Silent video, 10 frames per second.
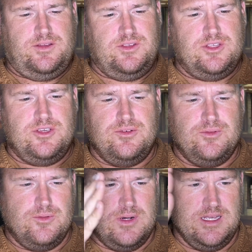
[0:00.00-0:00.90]

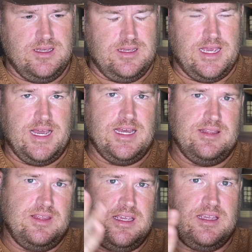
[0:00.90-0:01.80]
you
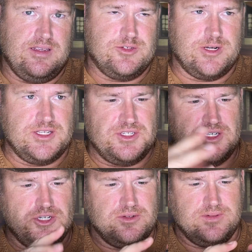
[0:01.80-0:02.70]
had the
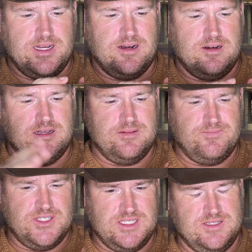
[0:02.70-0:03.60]
transitional era
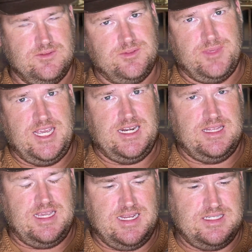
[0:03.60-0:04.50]
since it was made
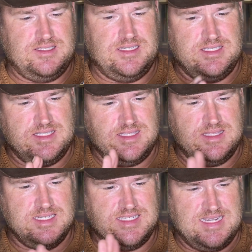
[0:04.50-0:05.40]
in since
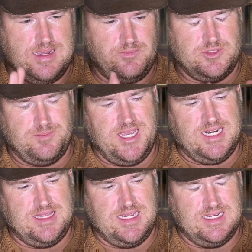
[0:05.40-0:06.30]
this type was made in the